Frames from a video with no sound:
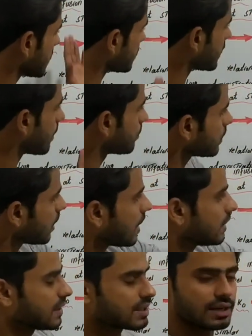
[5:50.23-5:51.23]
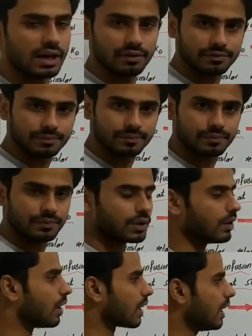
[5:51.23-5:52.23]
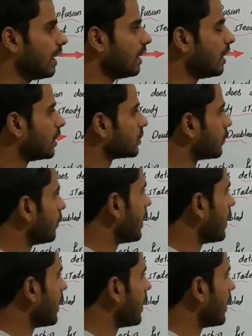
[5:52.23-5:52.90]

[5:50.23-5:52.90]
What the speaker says: concepts on this graph. Okay. So we